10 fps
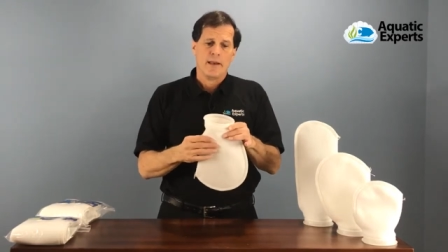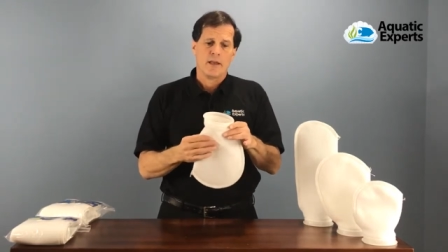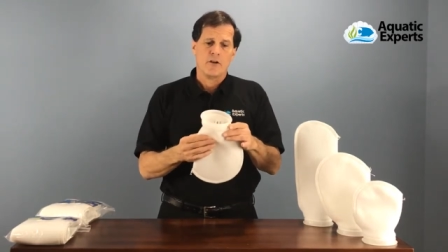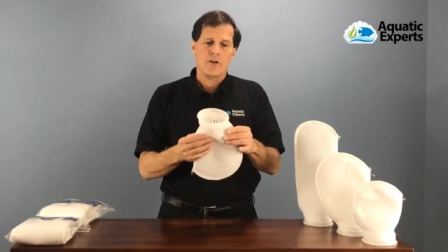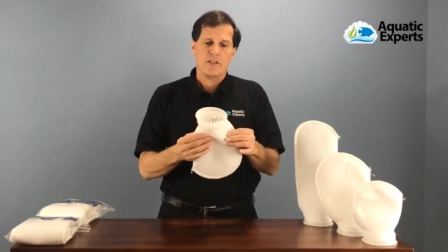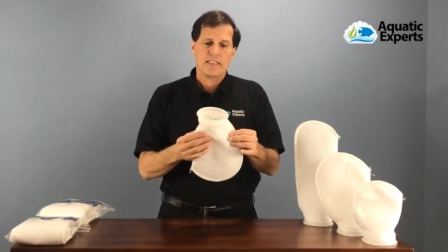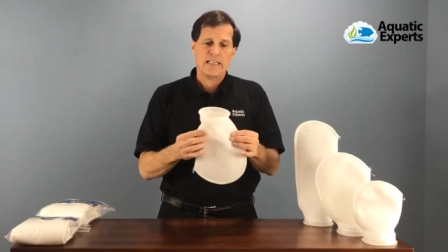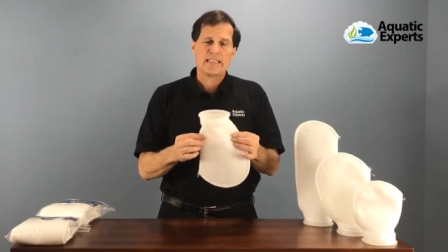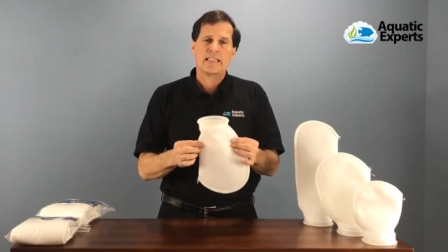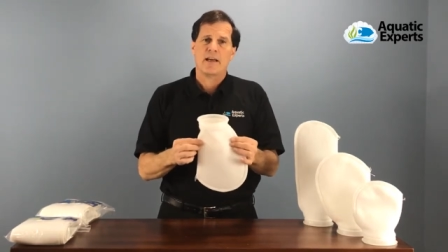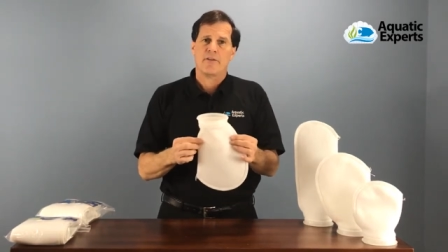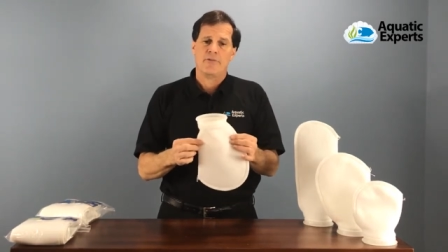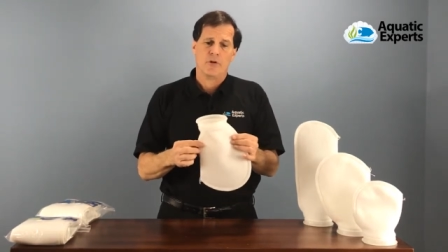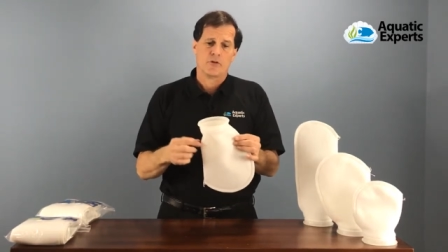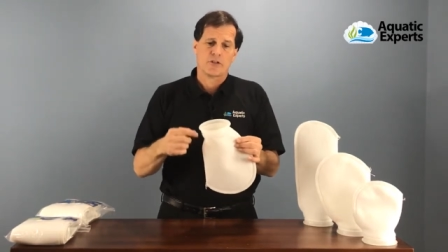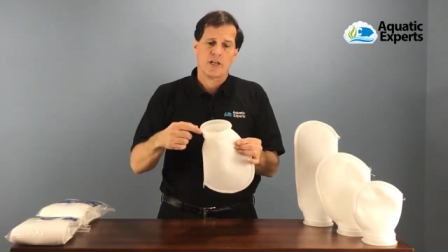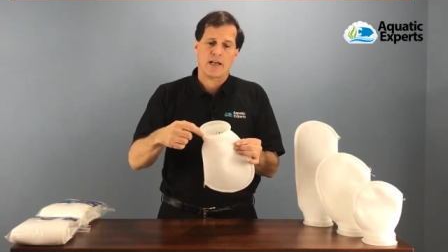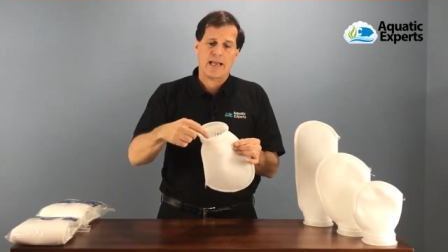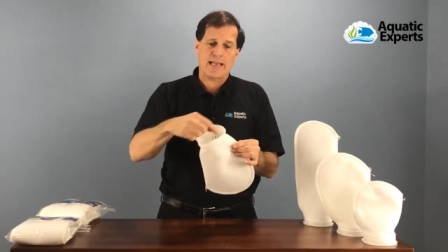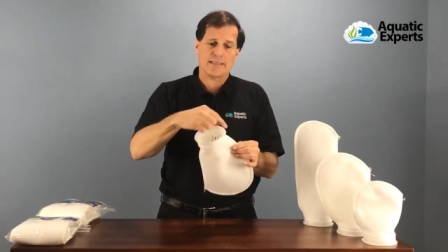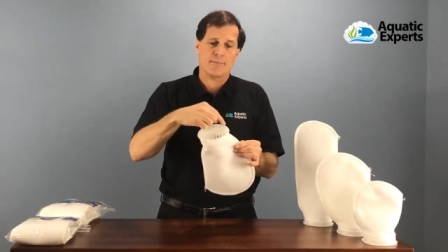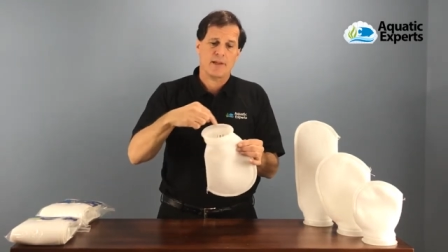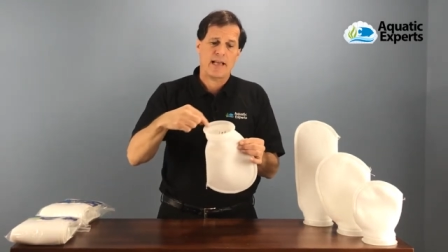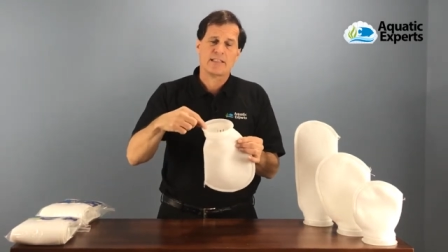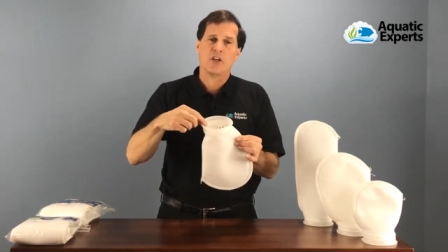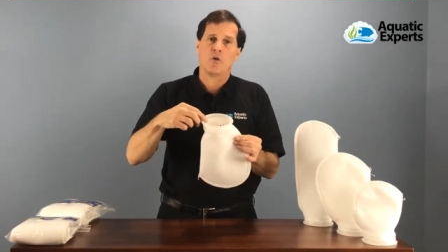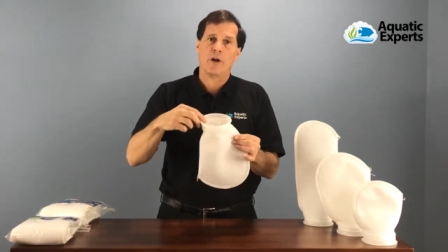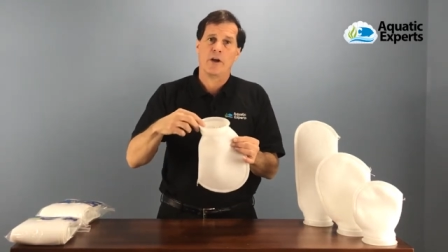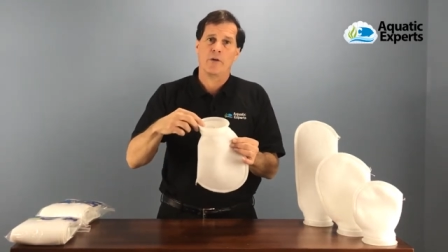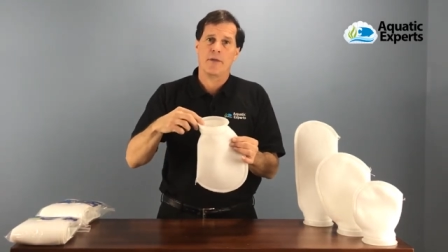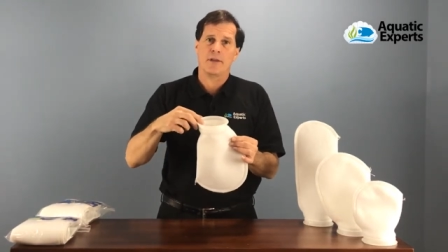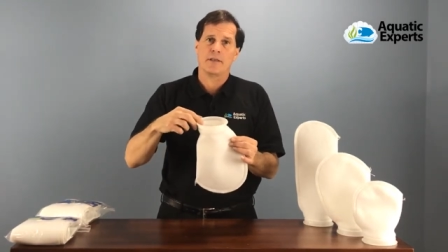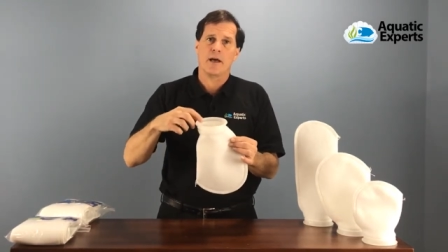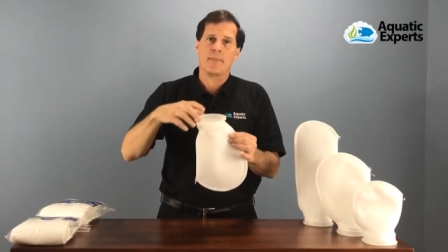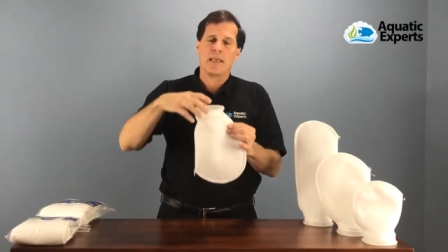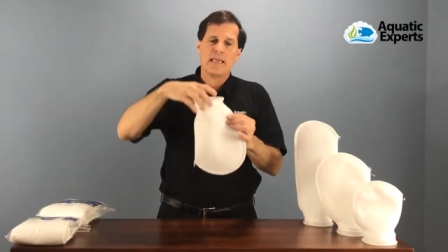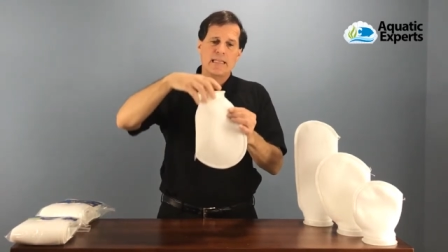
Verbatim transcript: You'll notice this style filter sock has a plastic ring around the top.